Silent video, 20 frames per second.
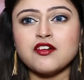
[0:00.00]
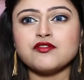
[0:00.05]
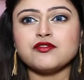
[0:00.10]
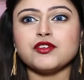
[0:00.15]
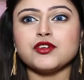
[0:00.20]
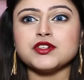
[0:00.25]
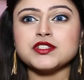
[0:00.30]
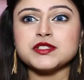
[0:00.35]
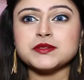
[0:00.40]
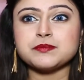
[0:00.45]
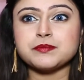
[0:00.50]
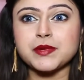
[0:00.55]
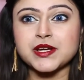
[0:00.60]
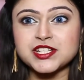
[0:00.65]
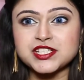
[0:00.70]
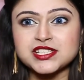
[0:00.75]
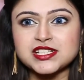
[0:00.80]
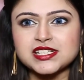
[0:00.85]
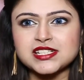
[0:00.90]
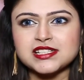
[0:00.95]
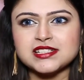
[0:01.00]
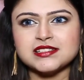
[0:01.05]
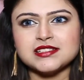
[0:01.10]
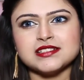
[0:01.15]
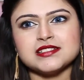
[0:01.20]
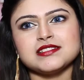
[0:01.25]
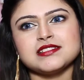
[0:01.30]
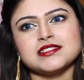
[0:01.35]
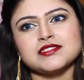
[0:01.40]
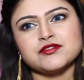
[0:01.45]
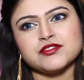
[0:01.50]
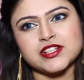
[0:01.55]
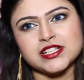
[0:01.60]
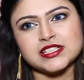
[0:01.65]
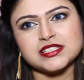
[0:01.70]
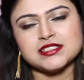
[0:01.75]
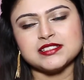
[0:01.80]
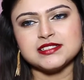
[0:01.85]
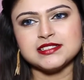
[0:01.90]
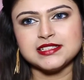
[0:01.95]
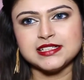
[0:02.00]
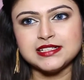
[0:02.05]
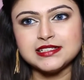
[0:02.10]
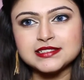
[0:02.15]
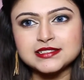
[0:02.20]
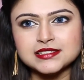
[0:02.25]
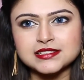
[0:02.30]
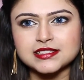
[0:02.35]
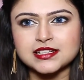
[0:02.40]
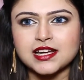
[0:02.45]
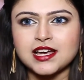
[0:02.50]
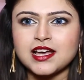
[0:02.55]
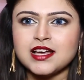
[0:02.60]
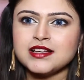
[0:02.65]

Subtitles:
for specially this winter season.